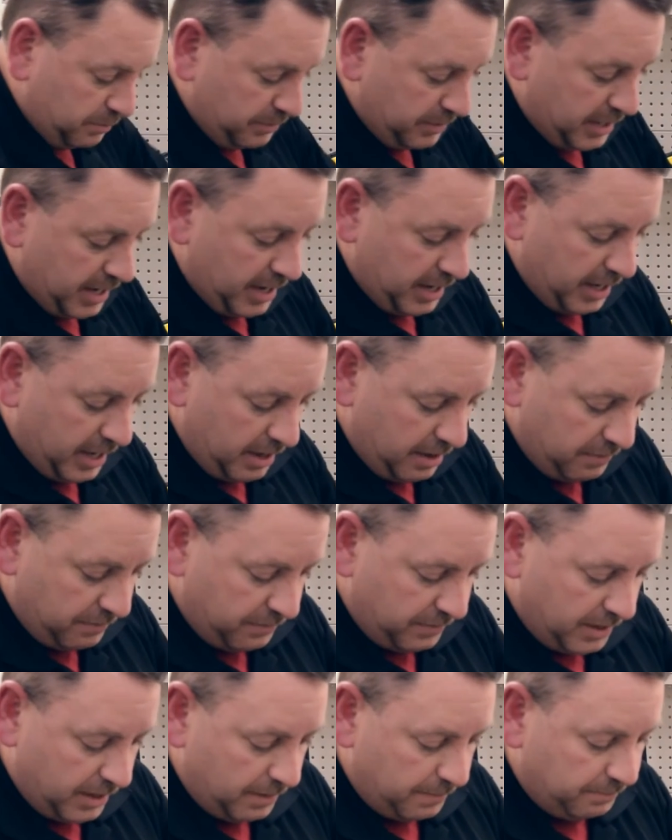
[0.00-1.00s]
but I
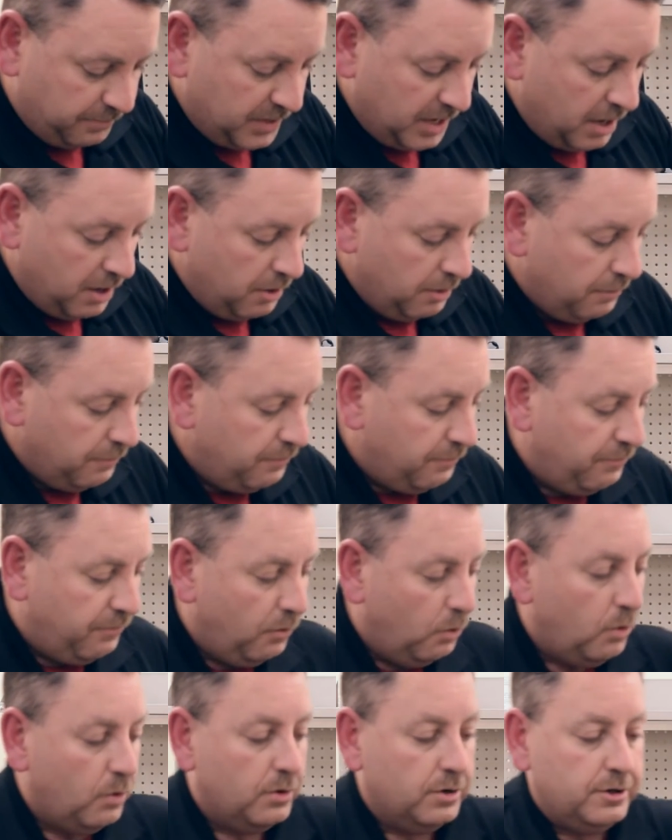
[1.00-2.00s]
have um,
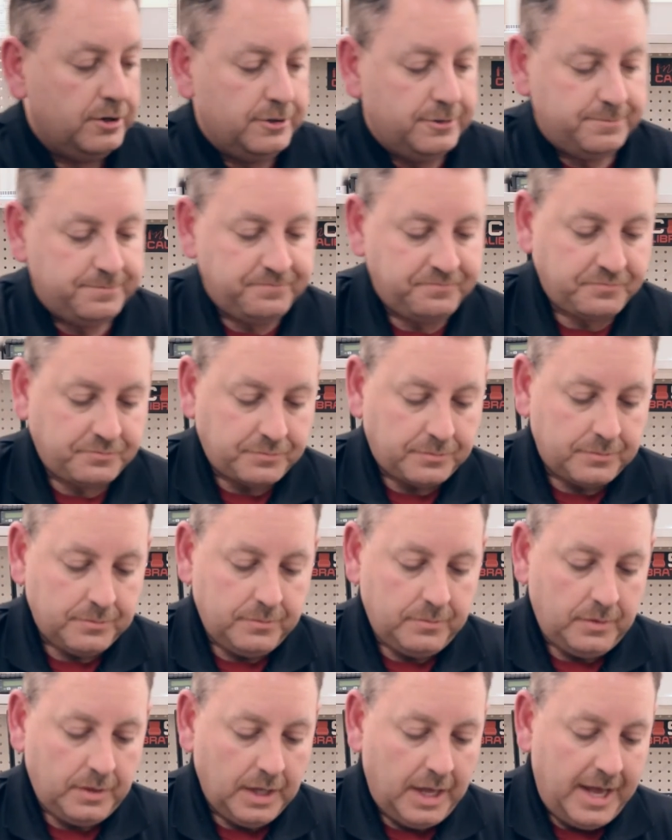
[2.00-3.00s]
four
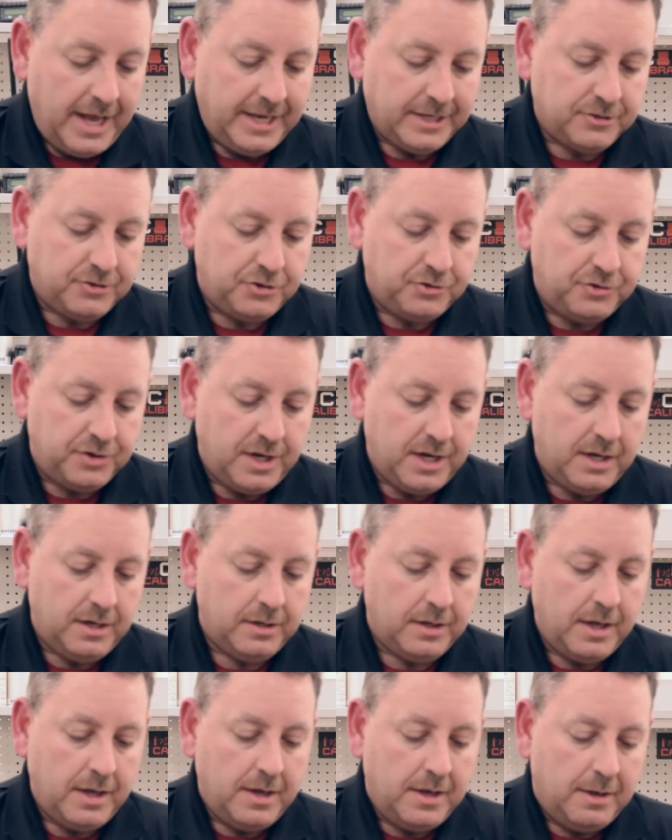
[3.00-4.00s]
extra
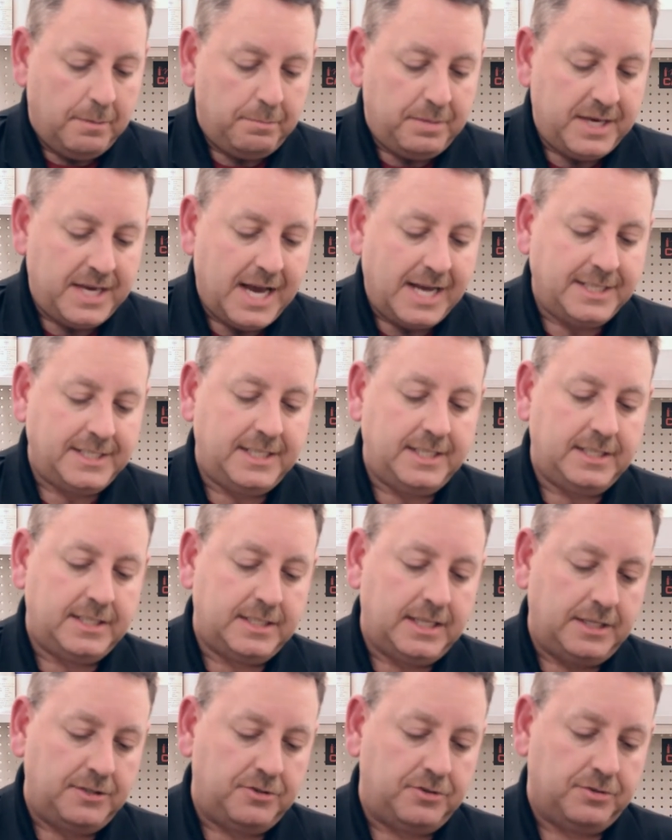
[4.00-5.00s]
PID
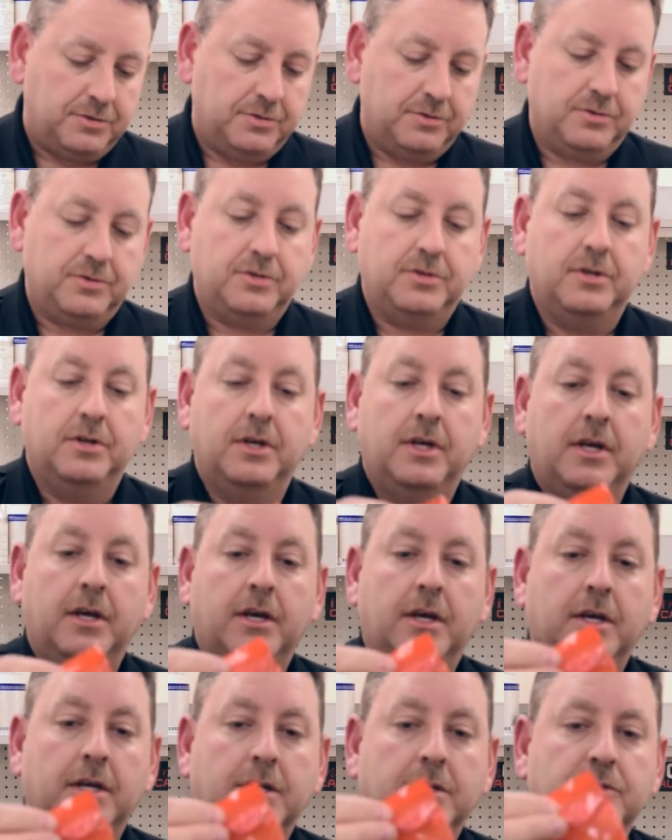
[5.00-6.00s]
sensors.
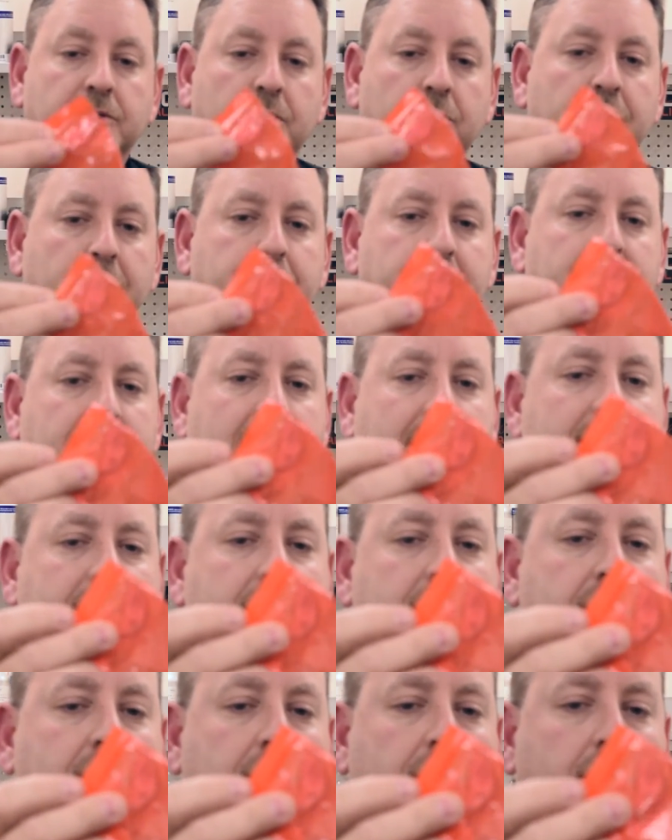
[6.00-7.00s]
So the
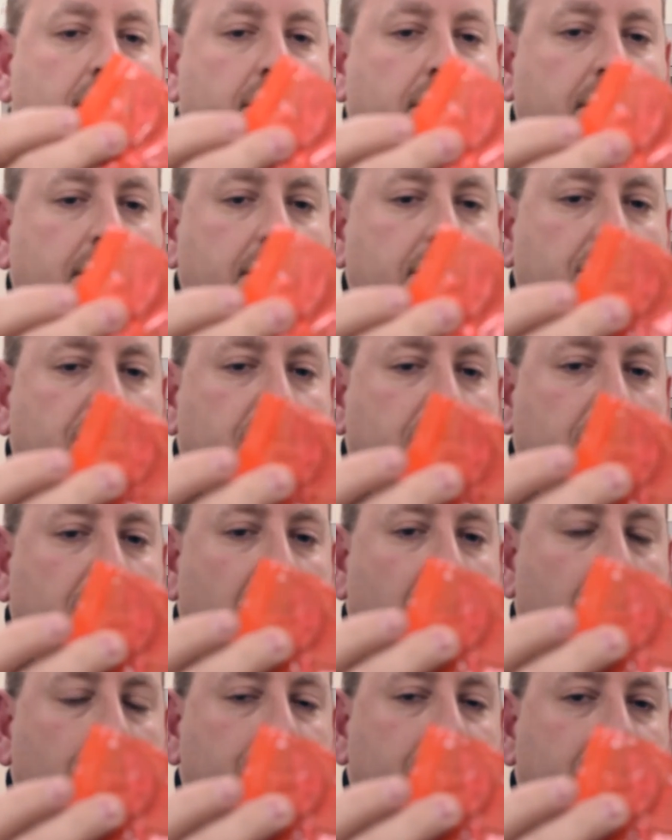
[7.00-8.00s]
PID is a
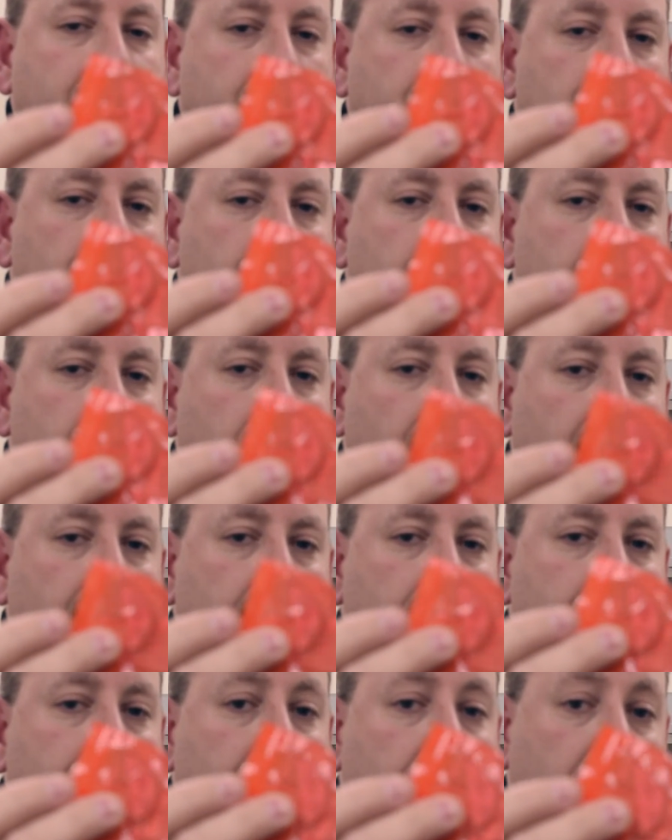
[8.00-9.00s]
combination
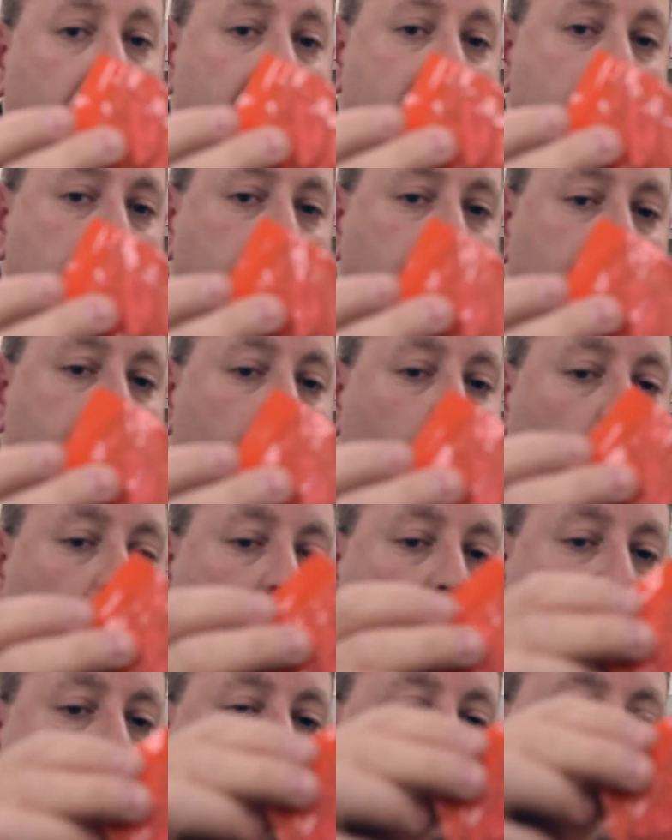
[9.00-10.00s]
of the lamp, of course,